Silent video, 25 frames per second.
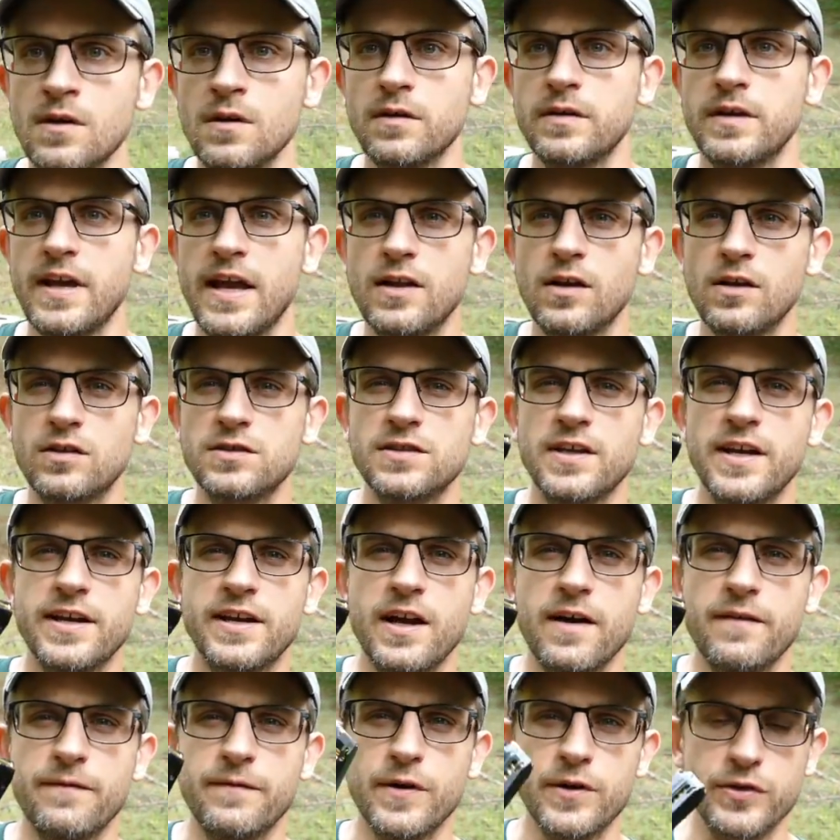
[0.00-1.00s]
okay, looks
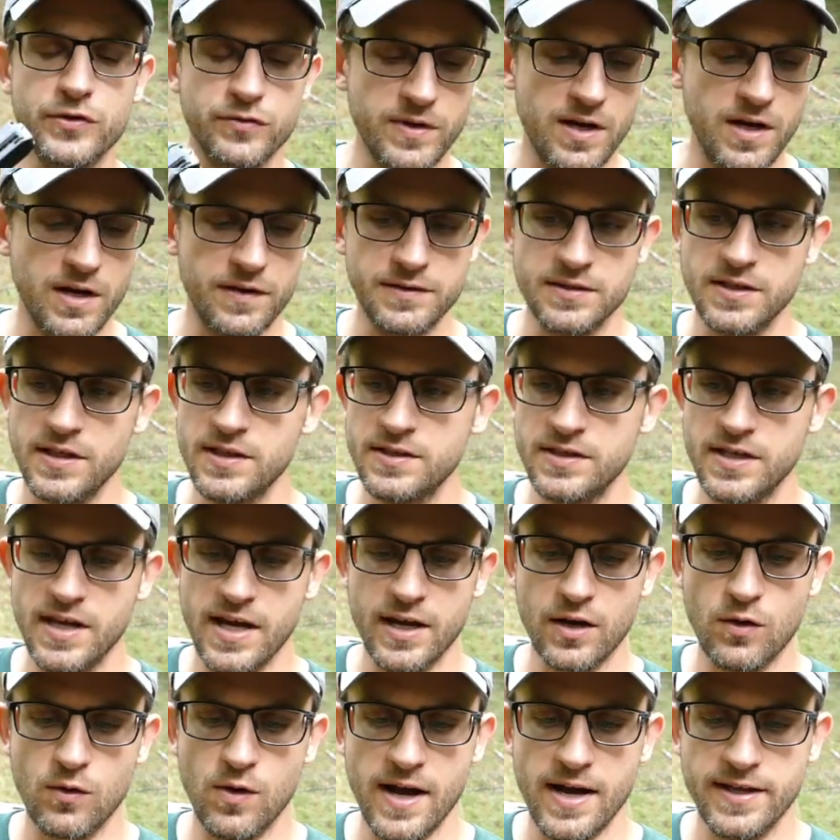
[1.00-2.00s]
like our first round of CCI
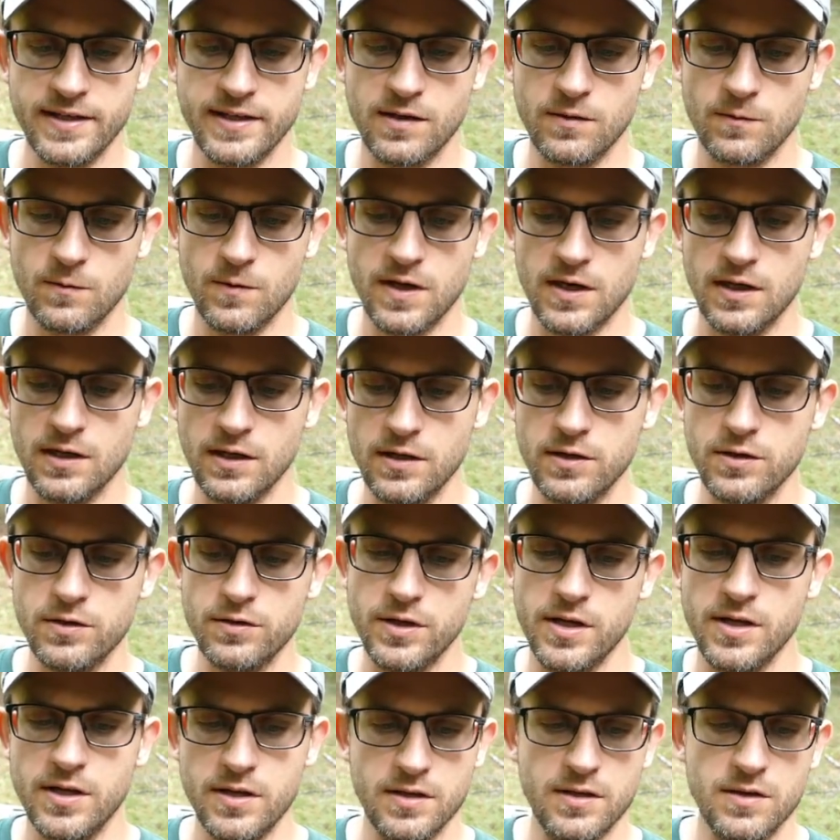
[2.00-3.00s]
Quiet didn't want to
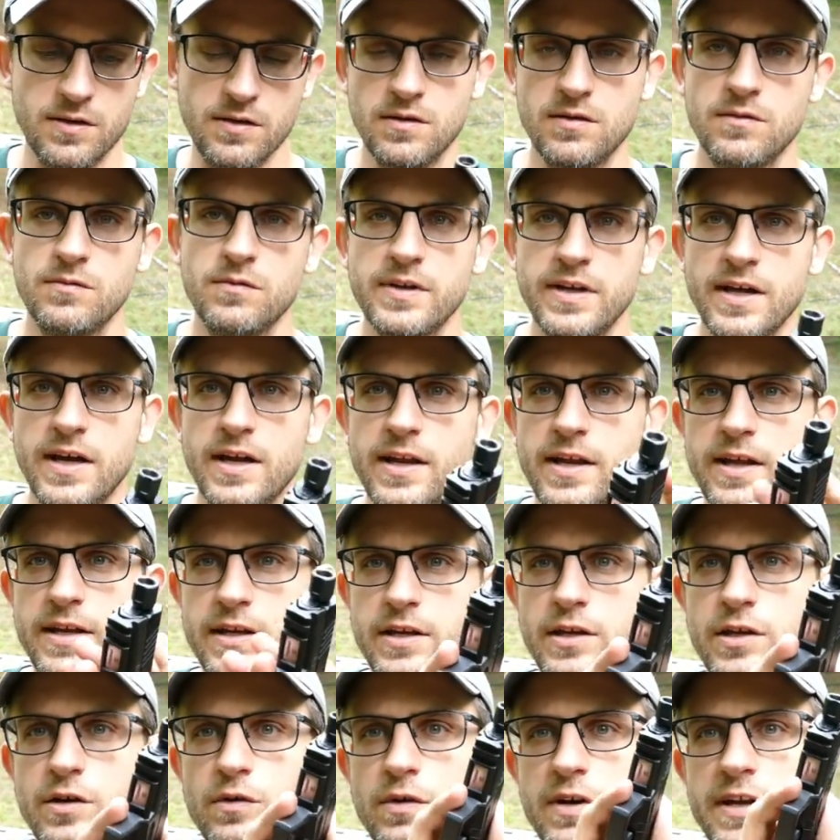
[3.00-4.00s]
load. Got a
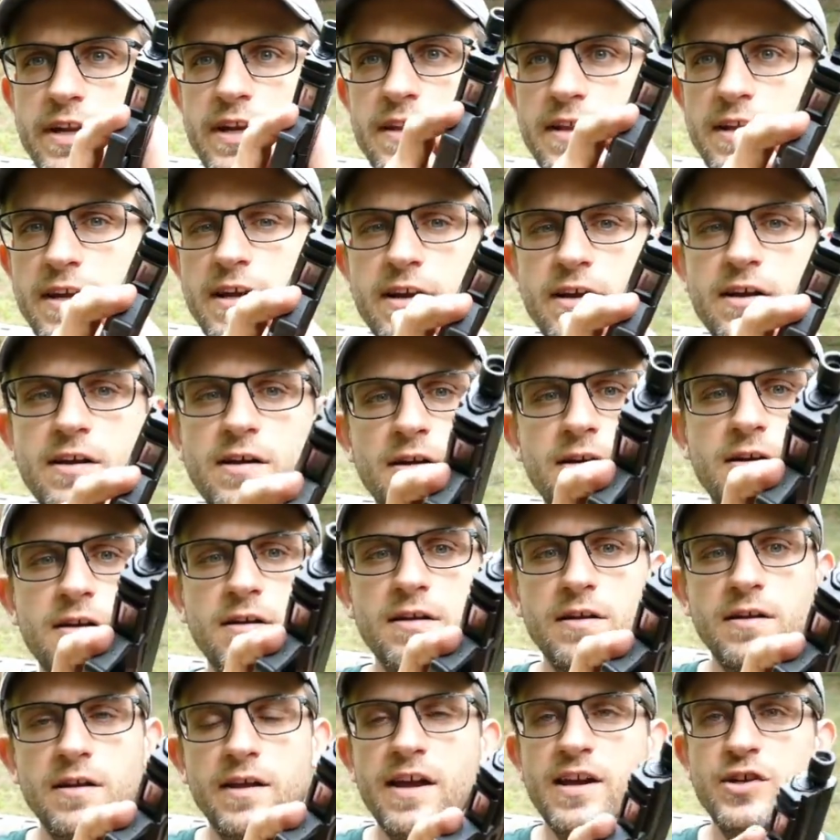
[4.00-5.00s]
new one in there.
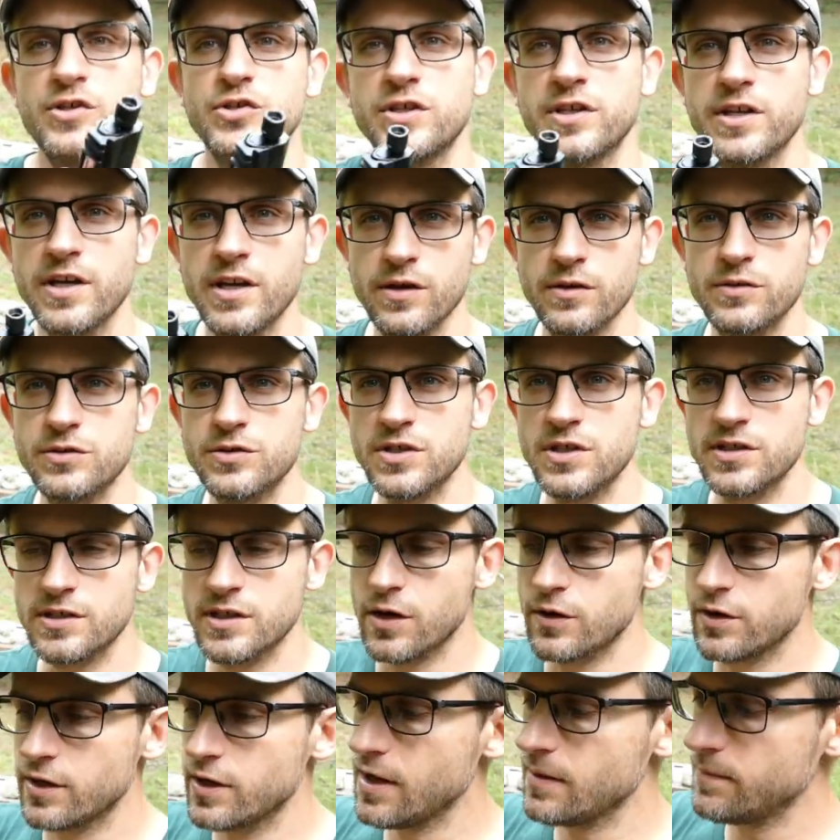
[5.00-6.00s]
There she goes. She's
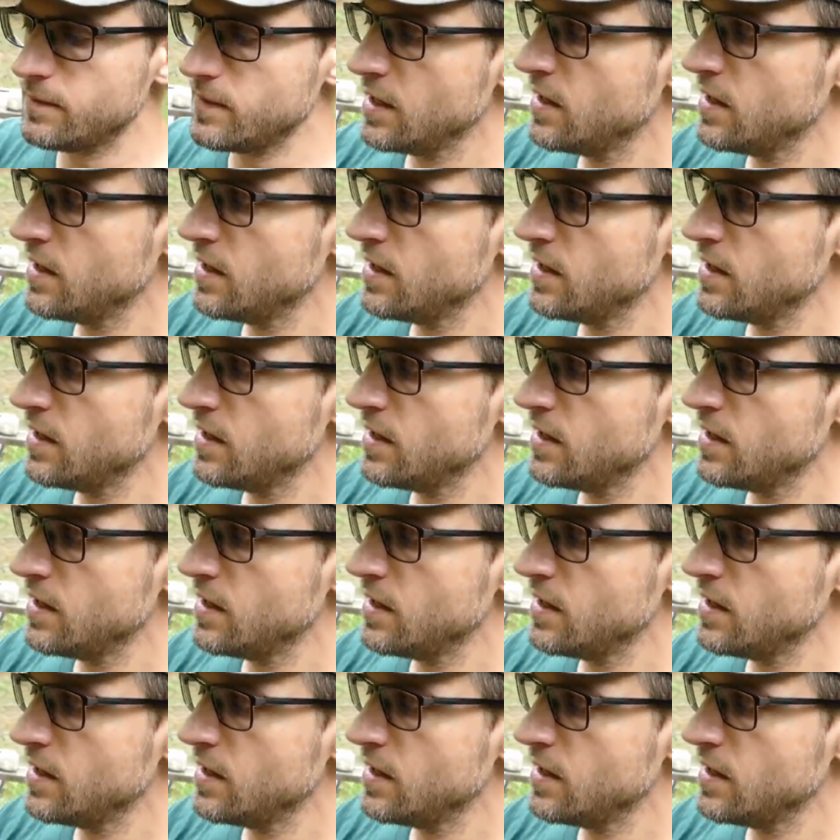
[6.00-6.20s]
loaded up.